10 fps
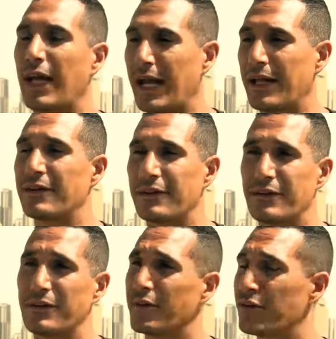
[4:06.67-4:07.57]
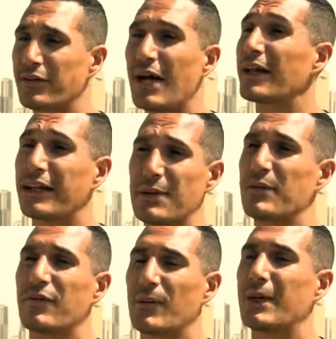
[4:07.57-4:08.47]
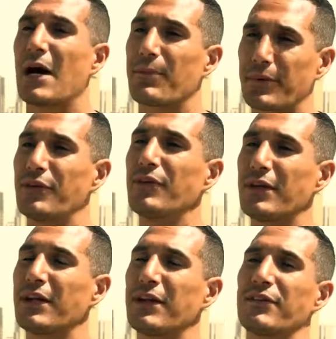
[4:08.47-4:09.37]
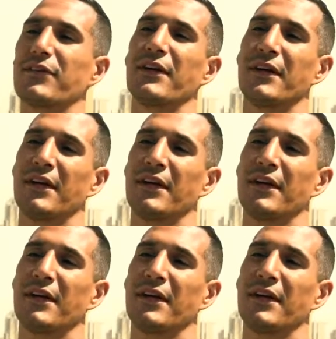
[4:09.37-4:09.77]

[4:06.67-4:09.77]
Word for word: and there's not game development opportunities,